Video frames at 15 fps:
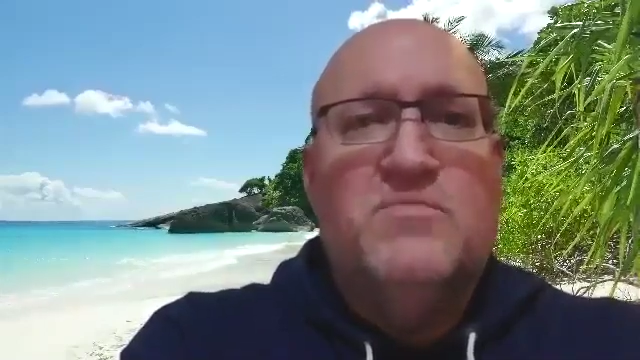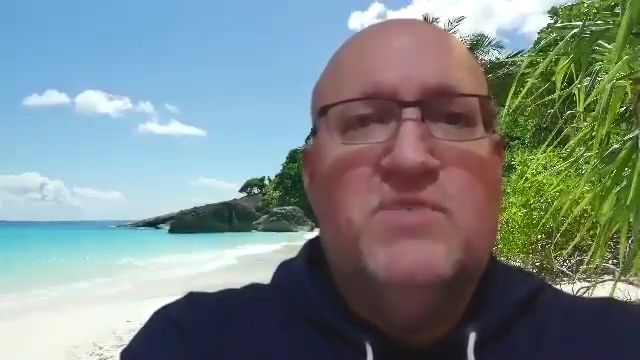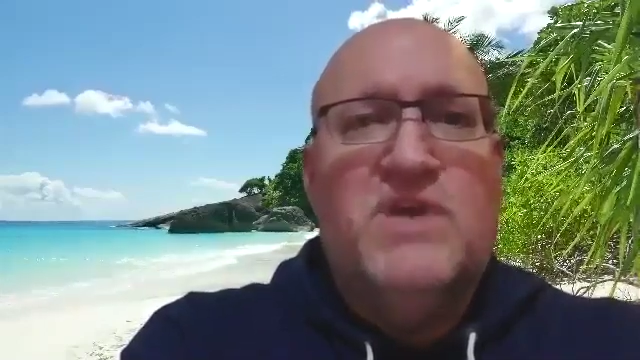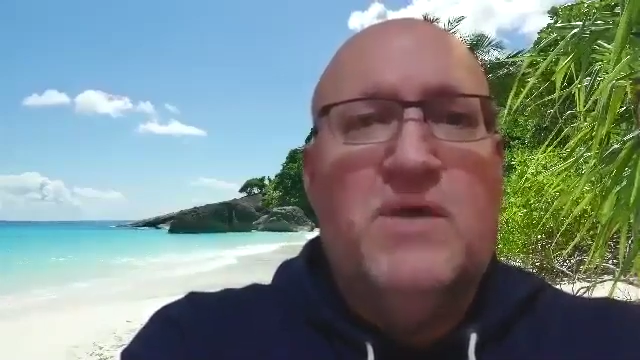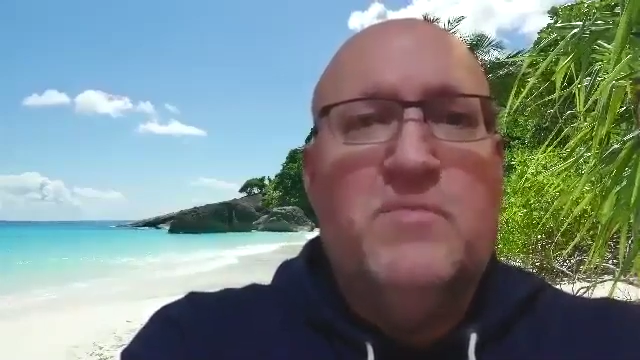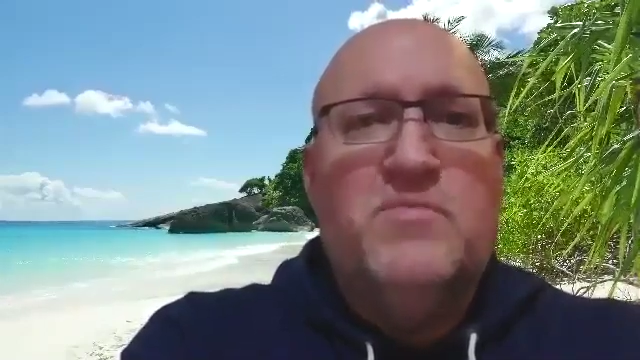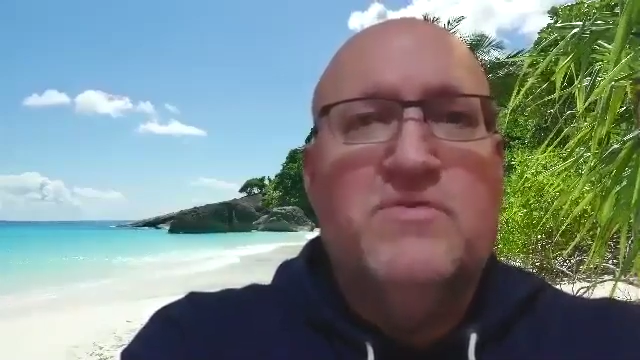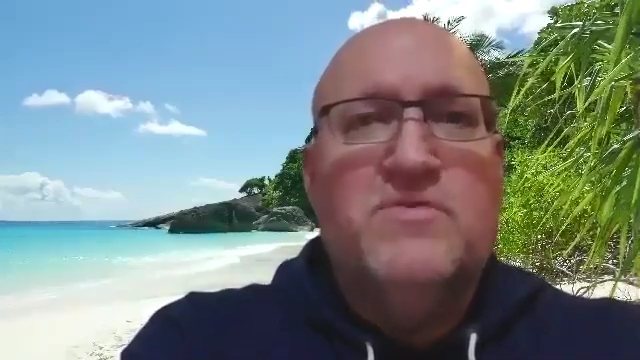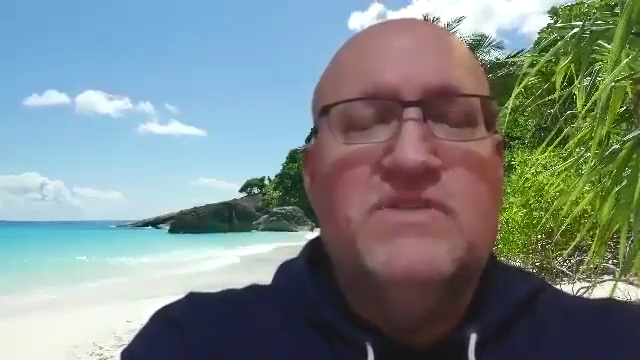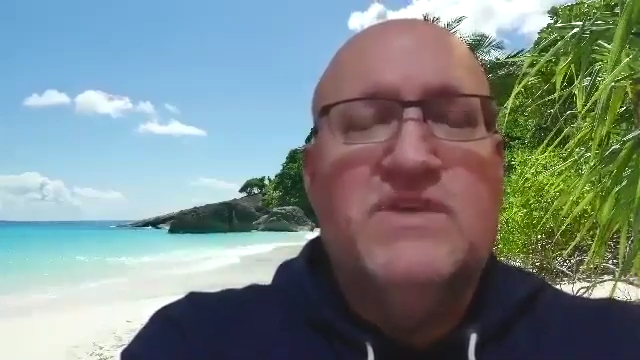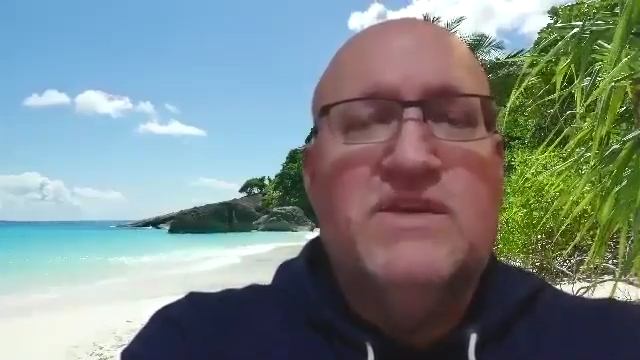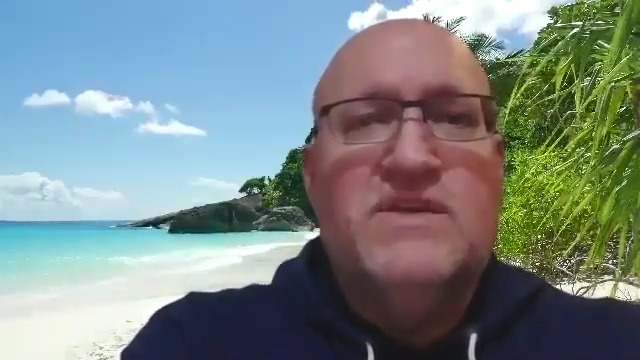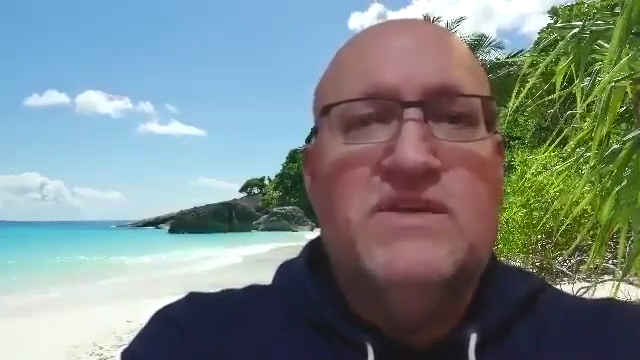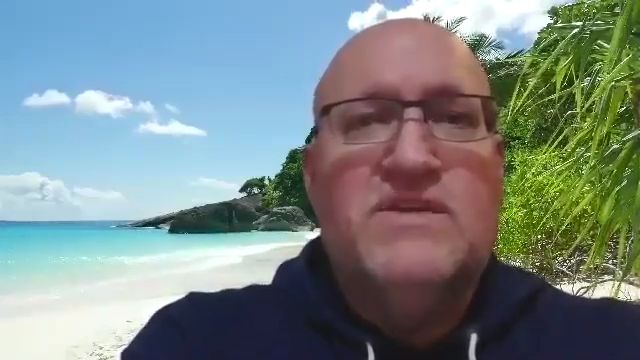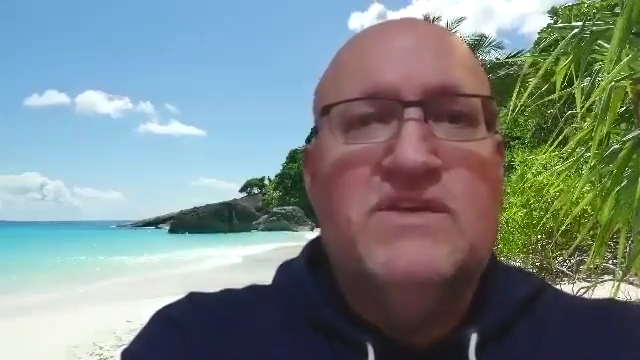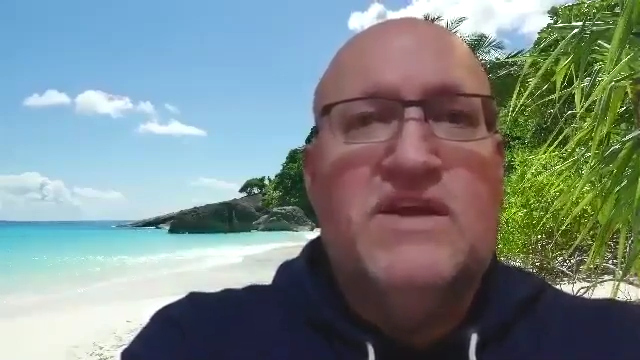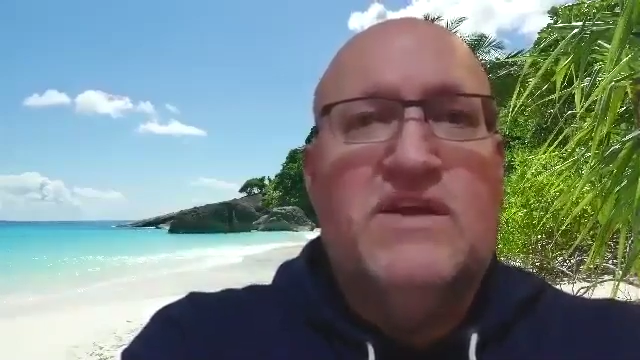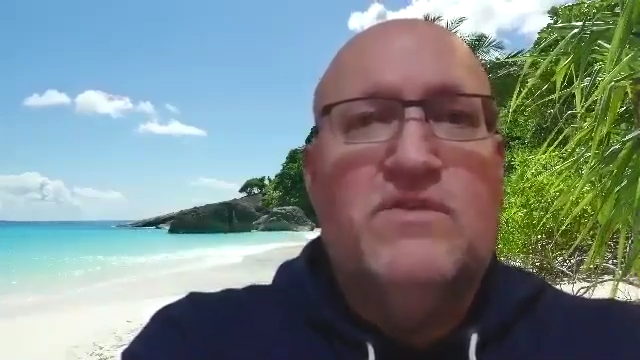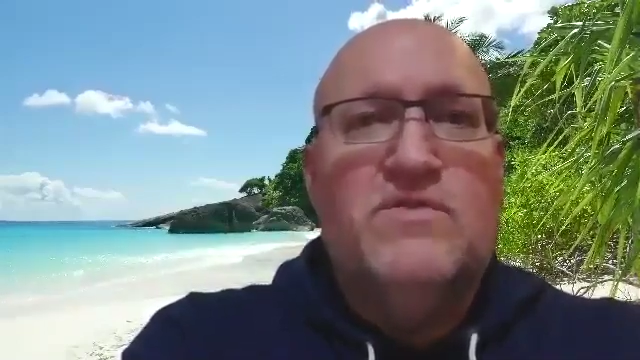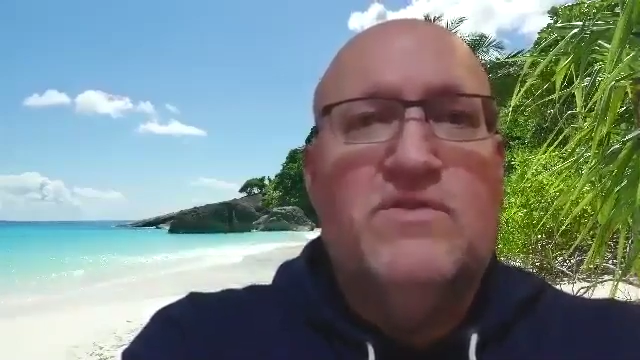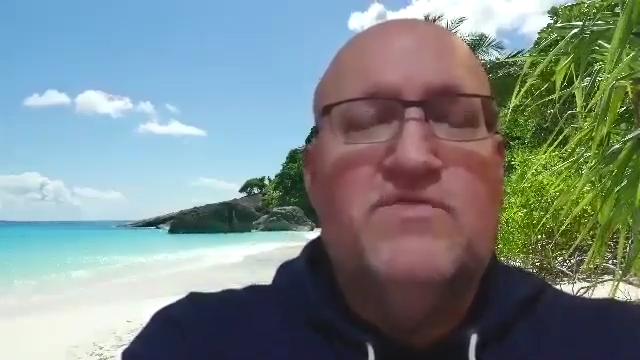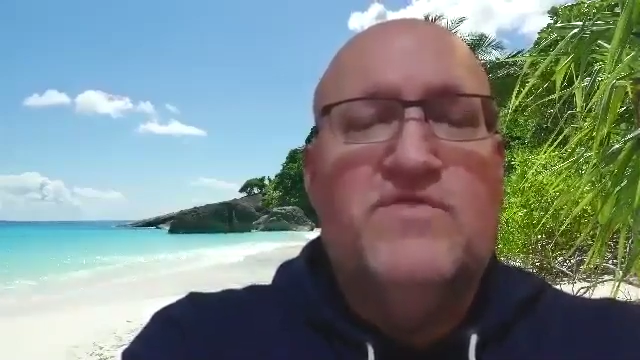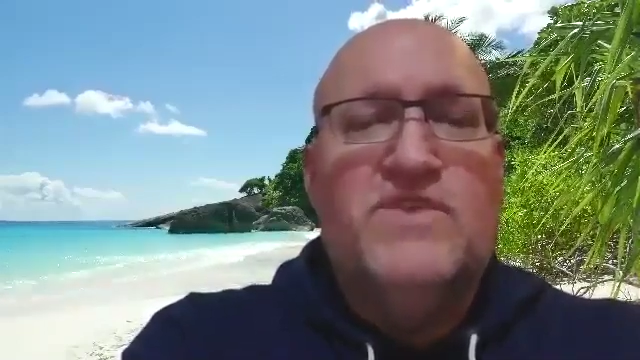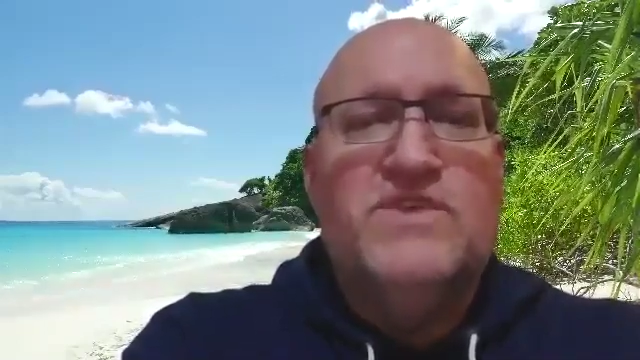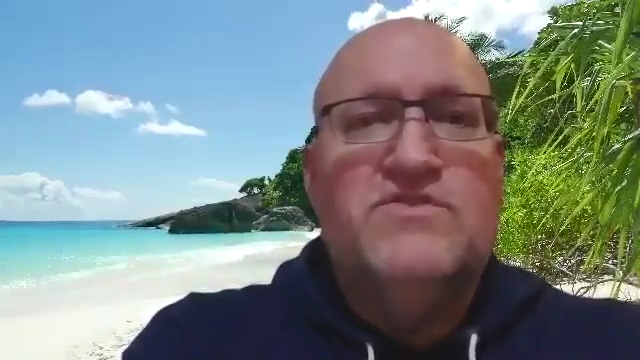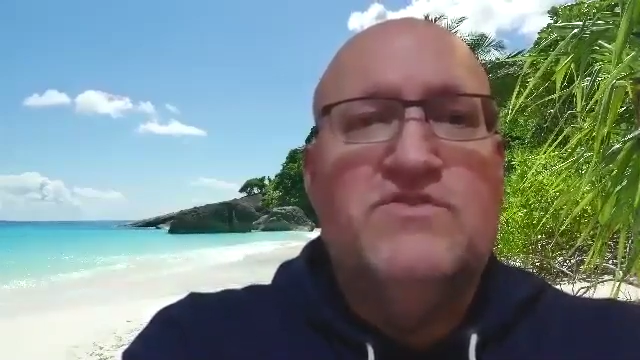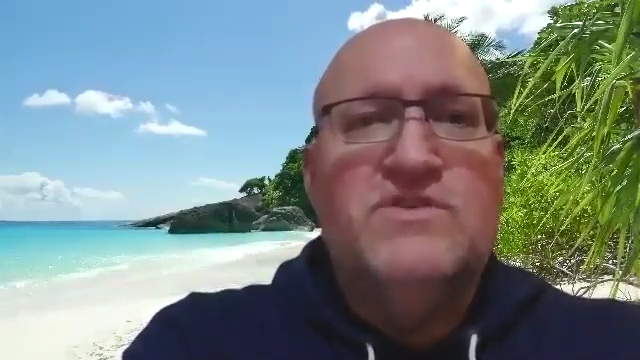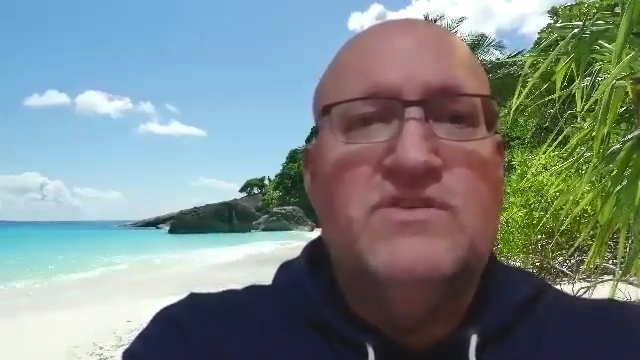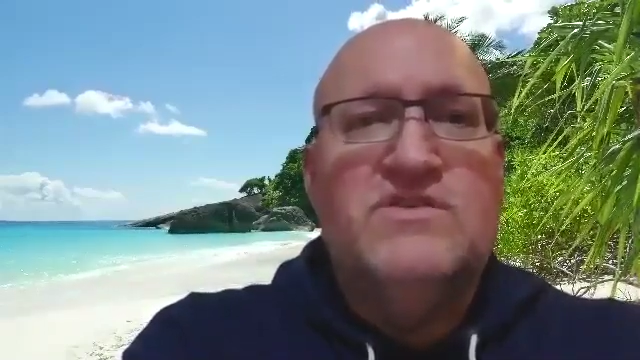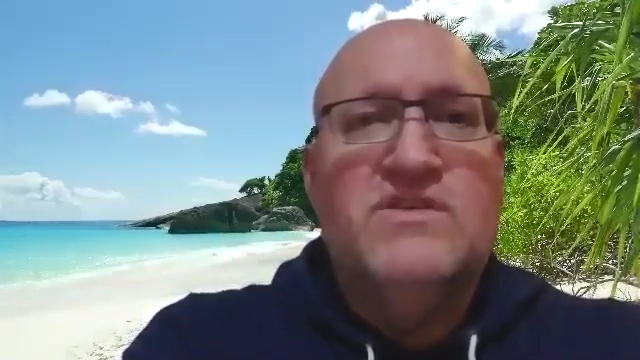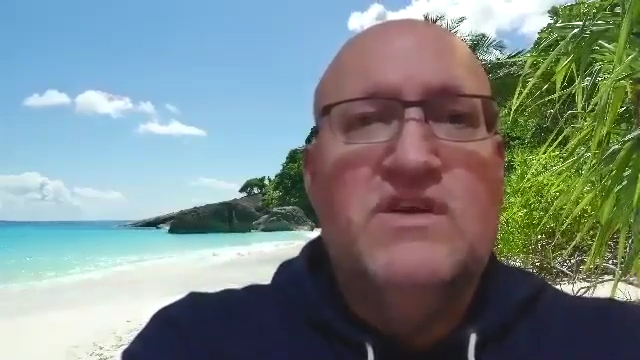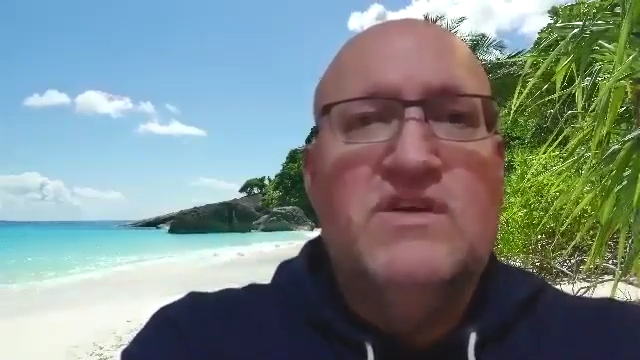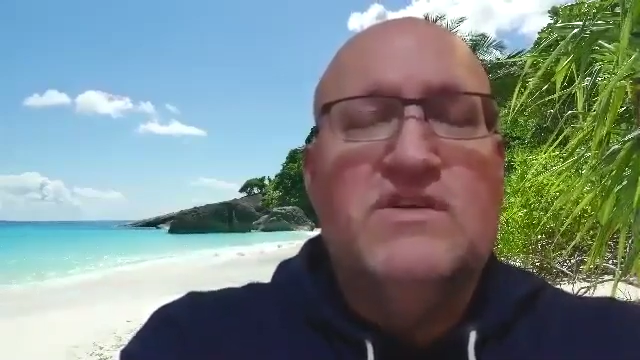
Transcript: Bible that are adventurous.